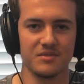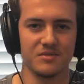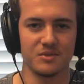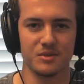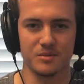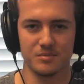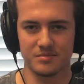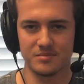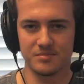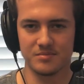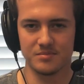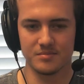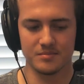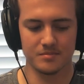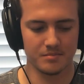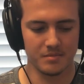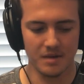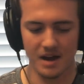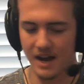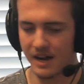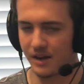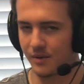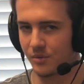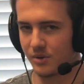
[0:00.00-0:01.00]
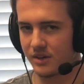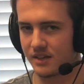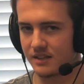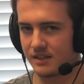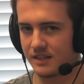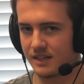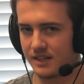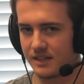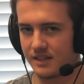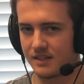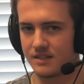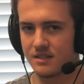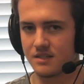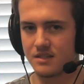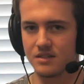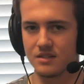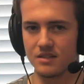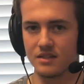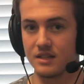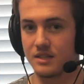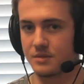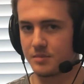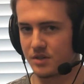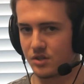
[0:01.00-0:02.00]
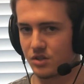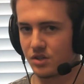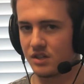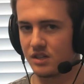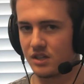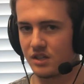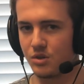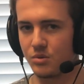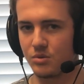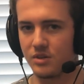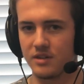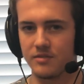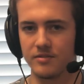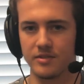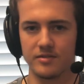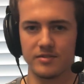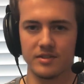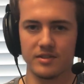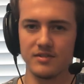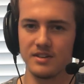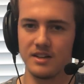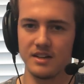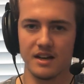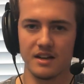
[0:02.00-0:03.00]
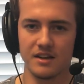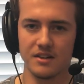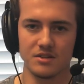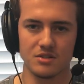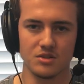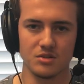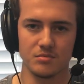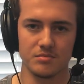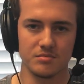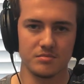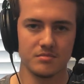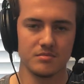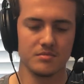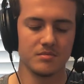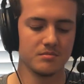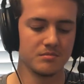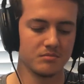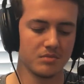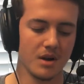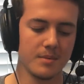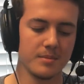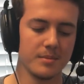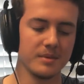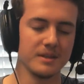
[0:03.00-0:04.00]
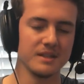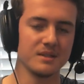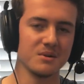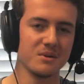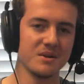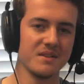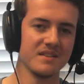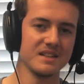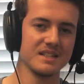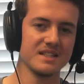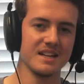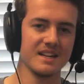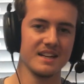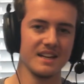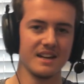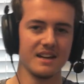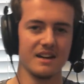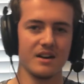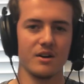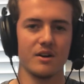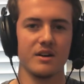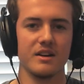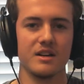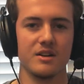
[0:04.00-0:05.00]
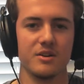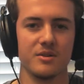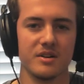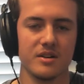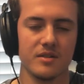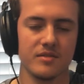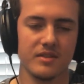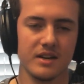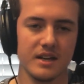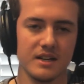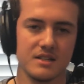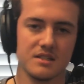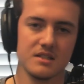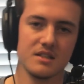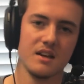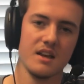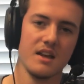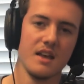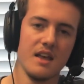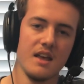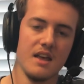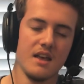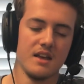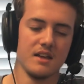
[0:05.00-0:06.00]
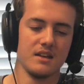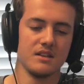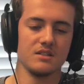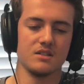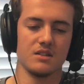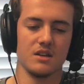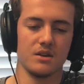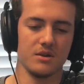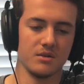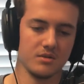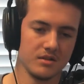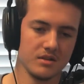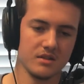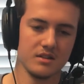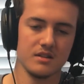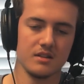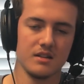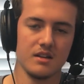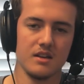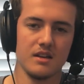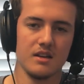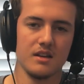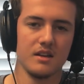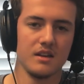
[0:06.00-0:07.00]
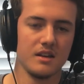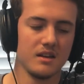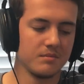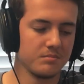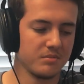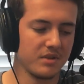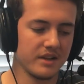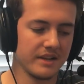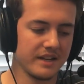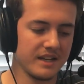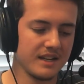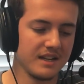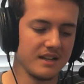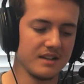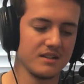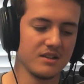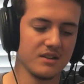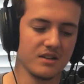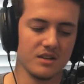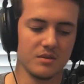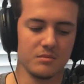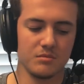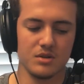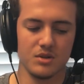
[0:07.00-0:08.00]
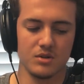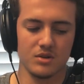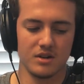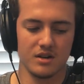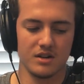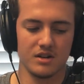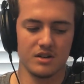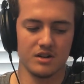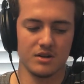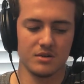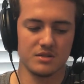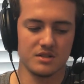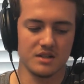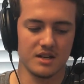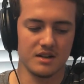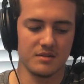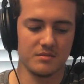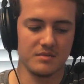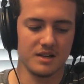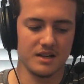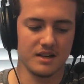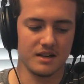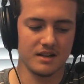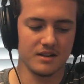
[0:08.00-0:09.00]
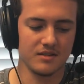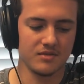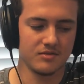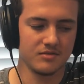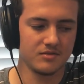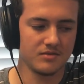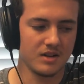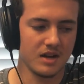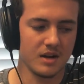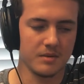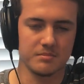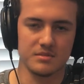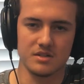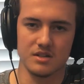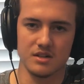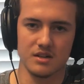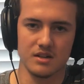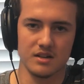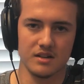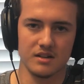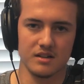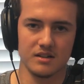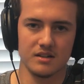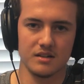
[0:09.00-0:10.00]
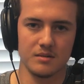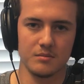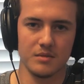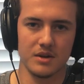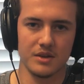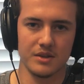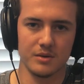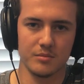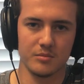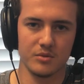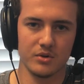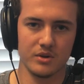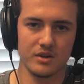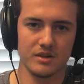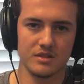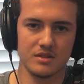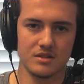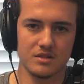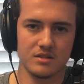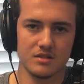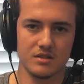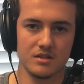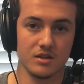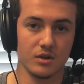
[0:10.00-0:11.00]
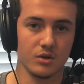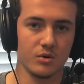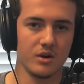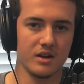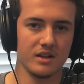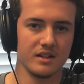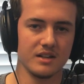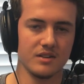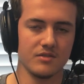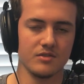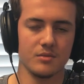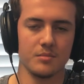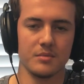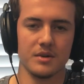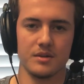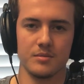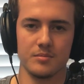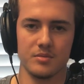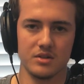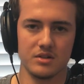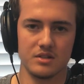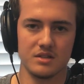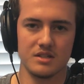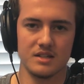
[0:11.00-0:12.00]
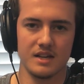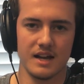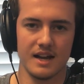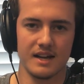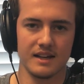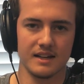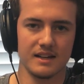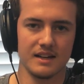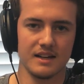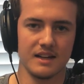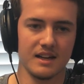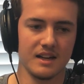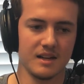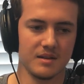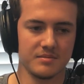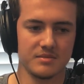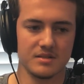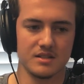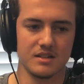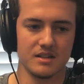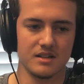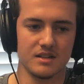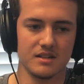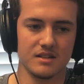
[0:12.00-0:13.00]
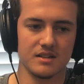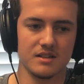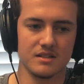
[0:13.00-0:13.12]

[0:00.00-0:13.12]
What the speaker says: you're buying one of these, especially the Uni for $50, you probably don't have a dedicated audio interface. So plugging it into your computer, it's going to be kind of up to your motherboard, the quality of your motherboard, stack, and amp to